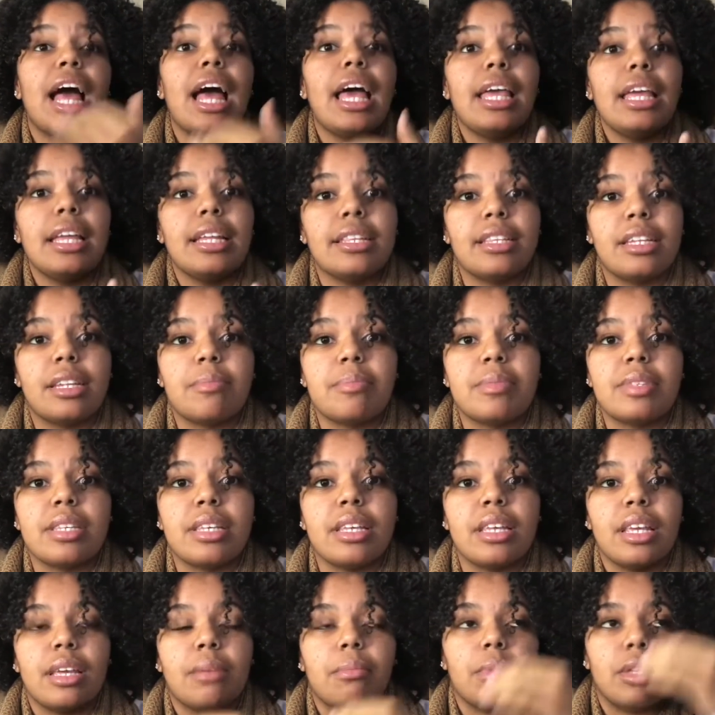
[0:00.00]
I ended up
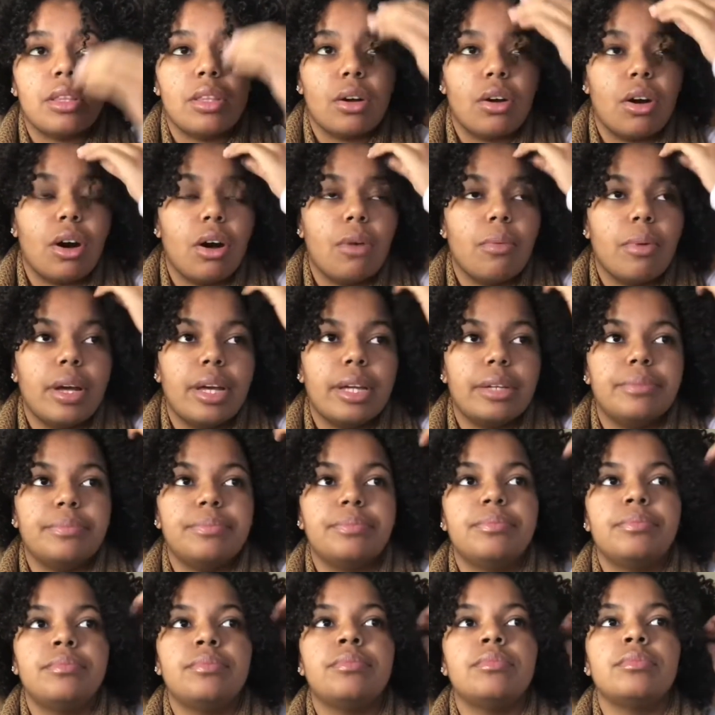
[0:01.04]
seeing him in the hallway
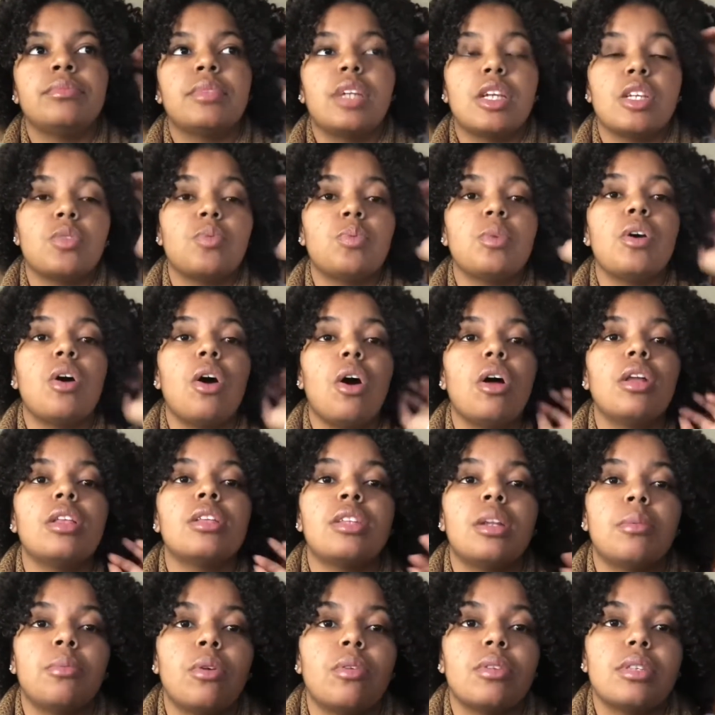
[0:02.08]
because we all
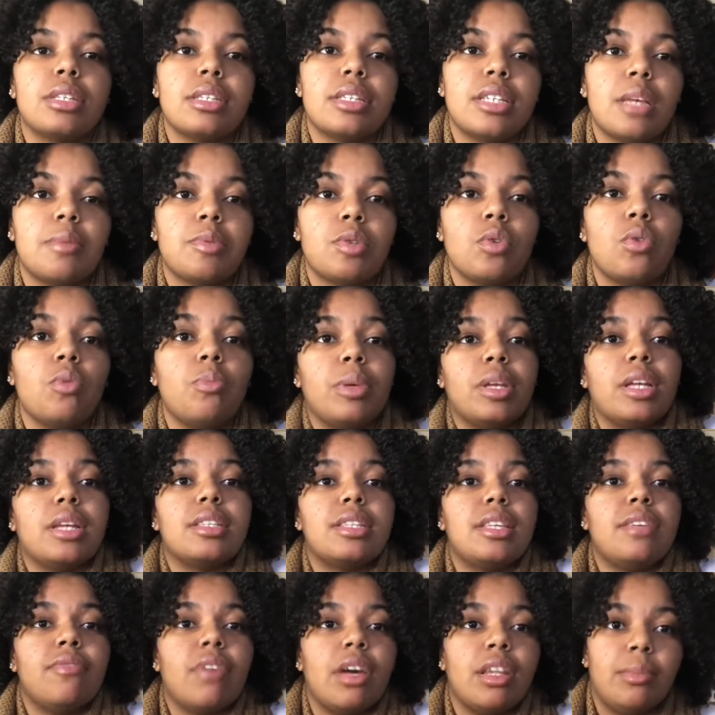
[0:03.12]
ended up going to the same school
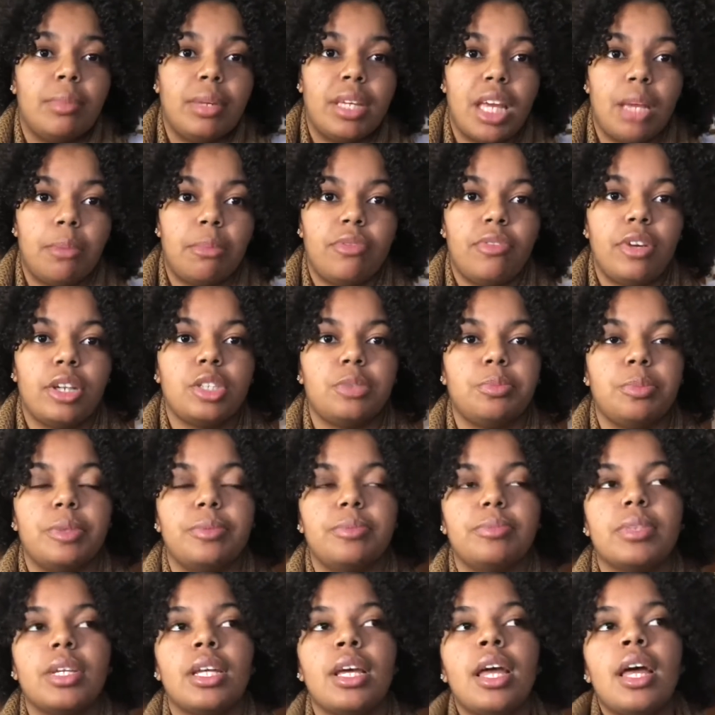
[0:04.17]
because he finally became a freshman.
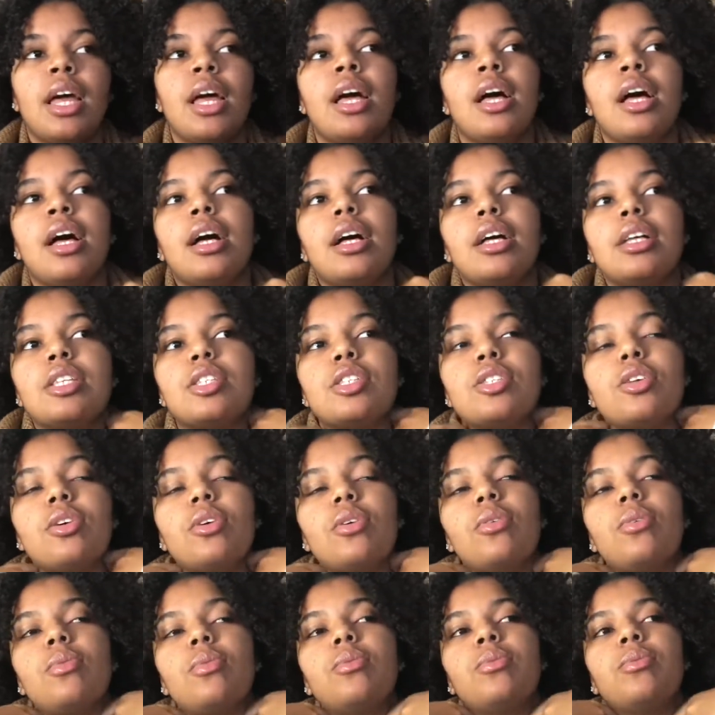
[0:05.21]

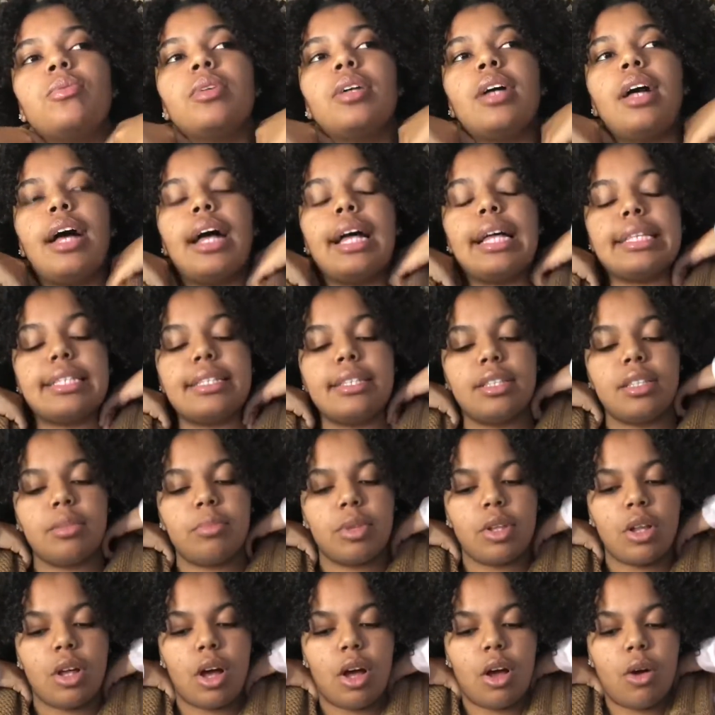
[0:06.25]
So I sent him
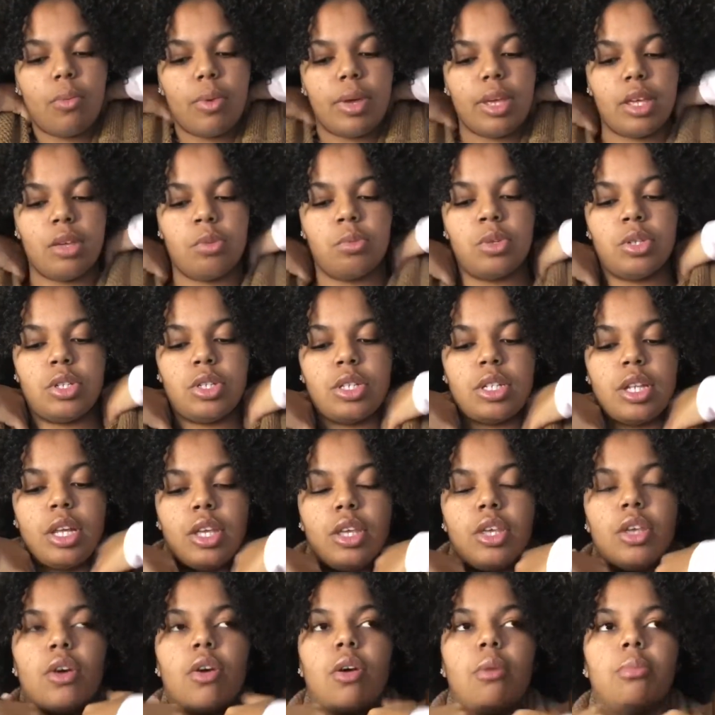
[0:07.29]
in the hallway. He was just
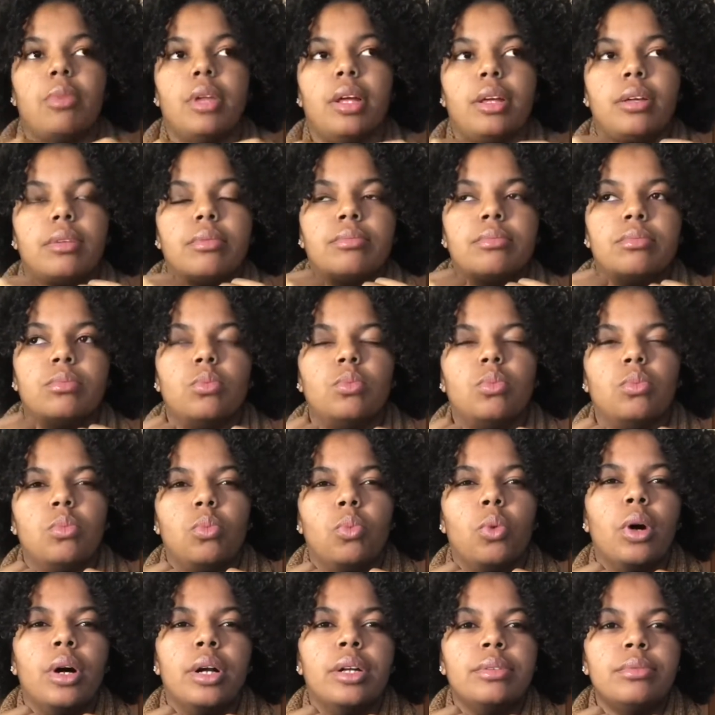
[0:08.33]
like, yo, I'm like,
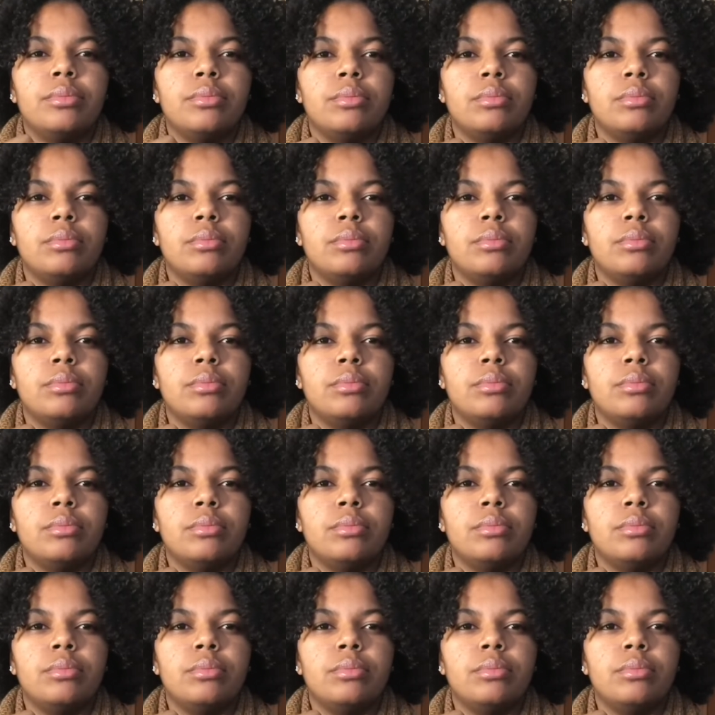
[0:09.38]
what?